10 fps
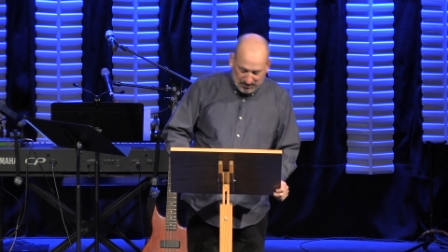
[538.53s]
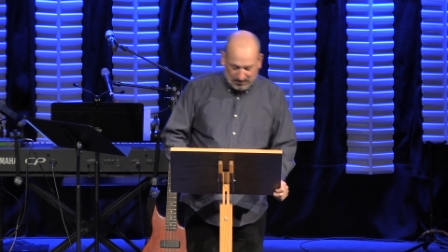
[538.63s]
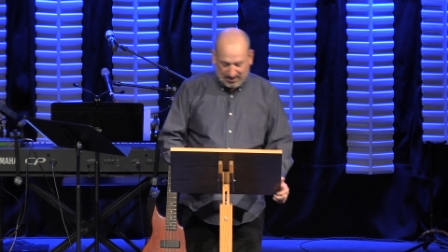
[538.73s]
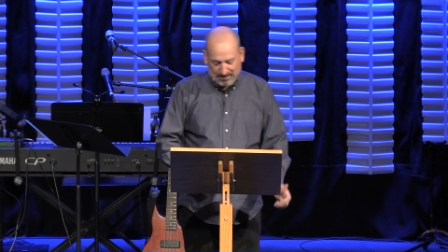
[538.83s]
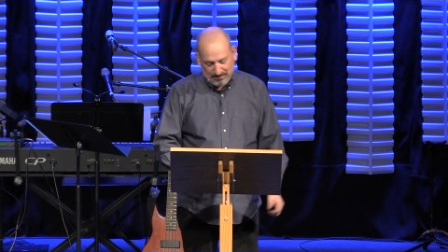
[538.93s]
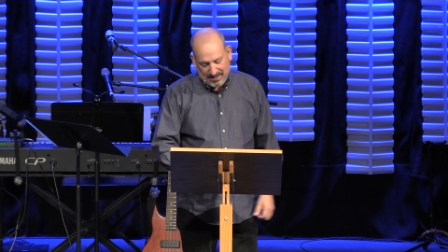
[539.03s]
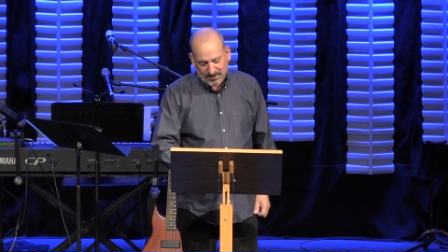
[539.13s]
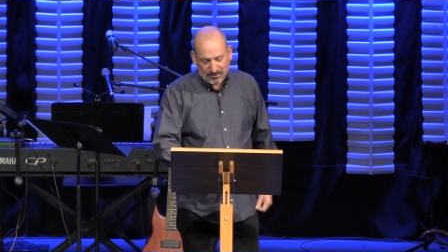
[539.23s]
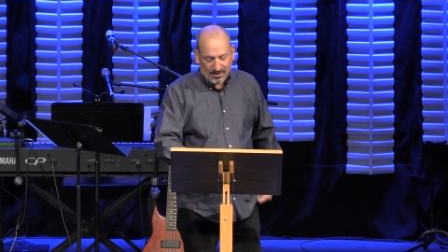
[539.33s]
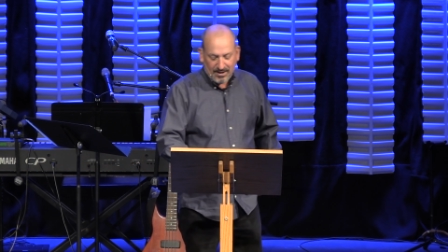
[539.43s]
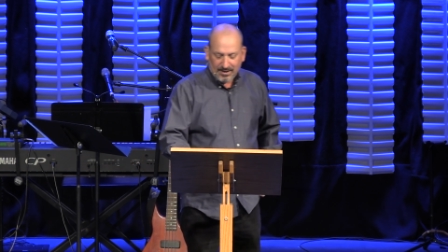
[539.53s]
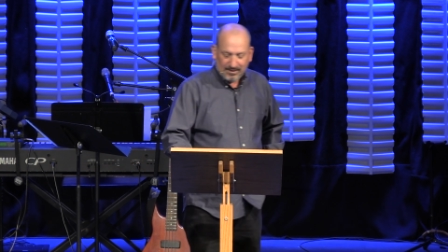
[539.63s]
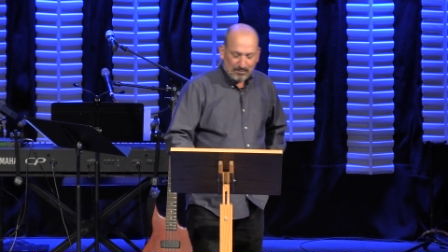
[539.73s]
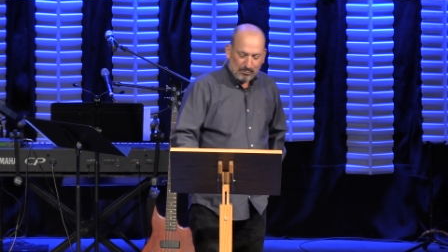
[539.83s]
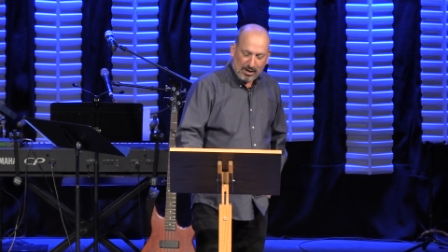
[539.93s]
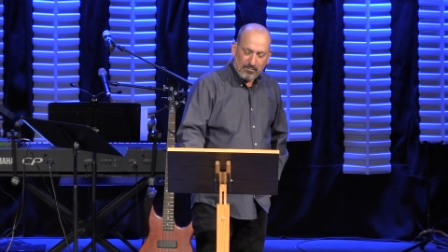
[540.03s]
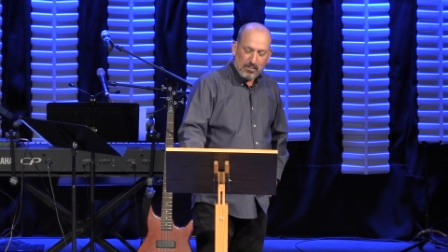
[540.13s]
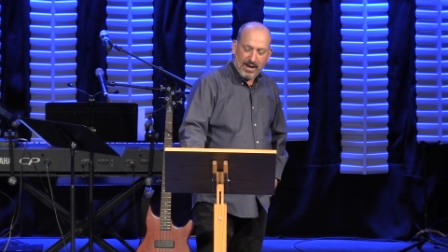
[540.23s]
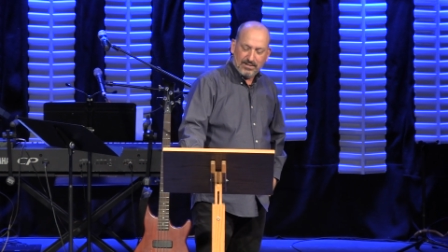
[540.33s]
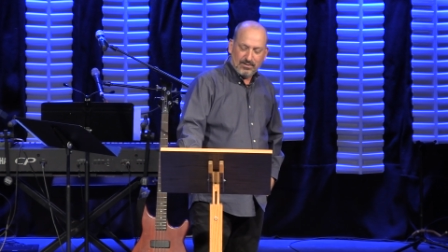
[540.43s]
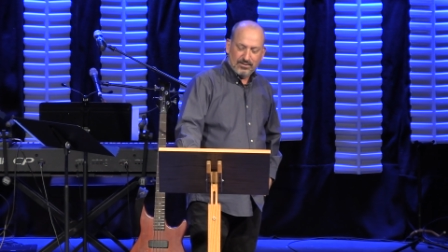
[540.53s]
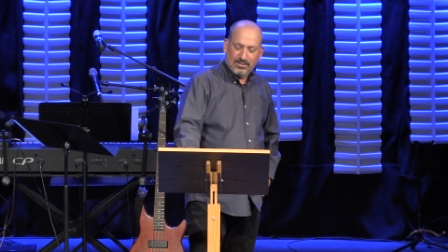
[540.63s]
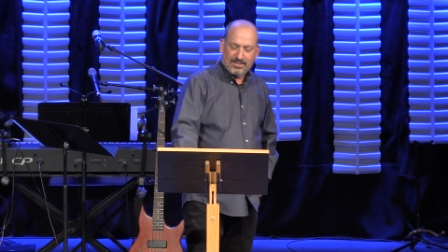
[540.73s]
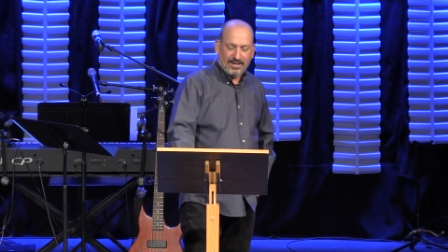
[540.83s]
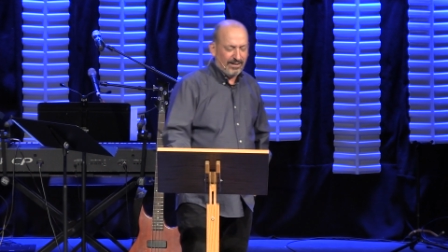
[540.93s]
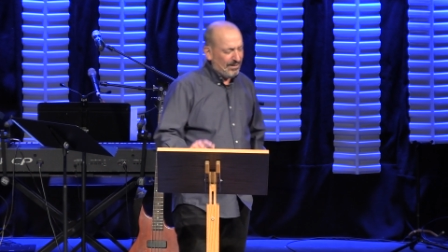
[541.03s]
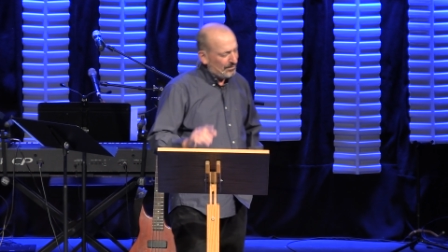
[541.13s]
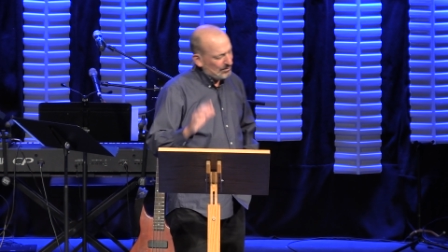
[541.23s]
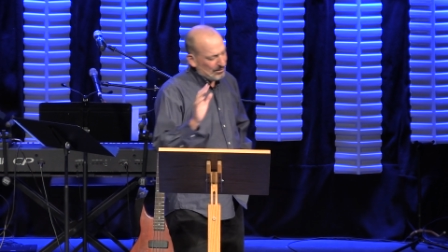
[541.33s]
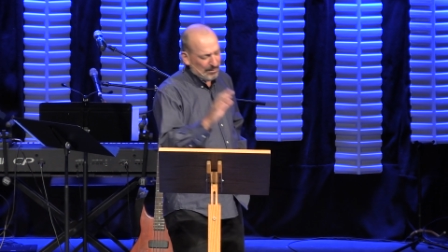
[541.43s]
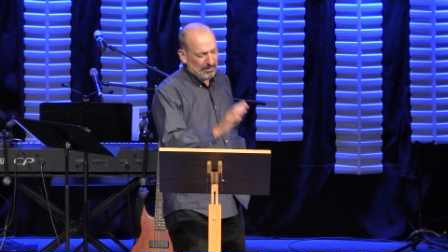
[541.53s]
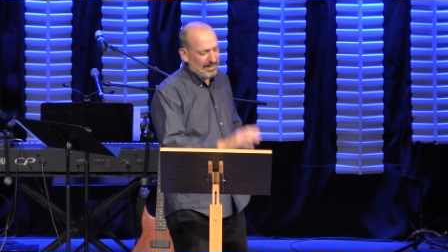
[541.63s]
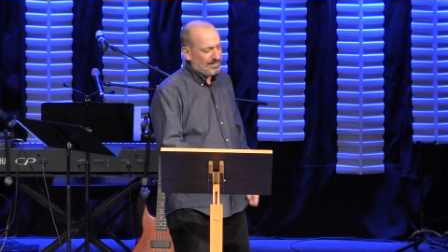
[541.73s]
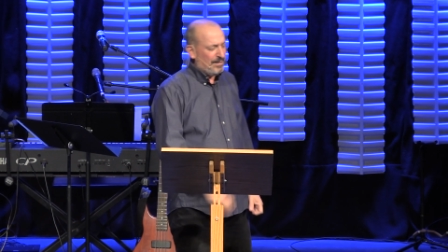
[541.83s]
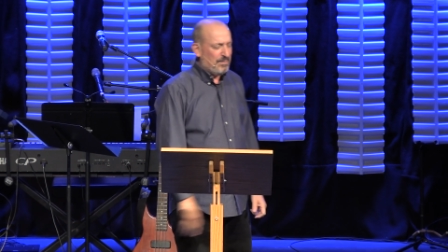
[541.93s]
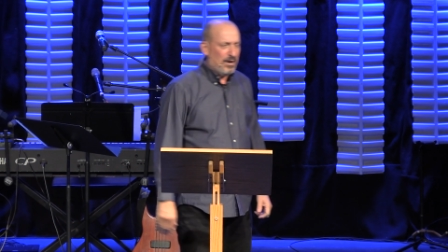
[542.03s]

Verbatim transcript: pray. Pastor, pray for Pastor. Just say, oh, Lord, bless him.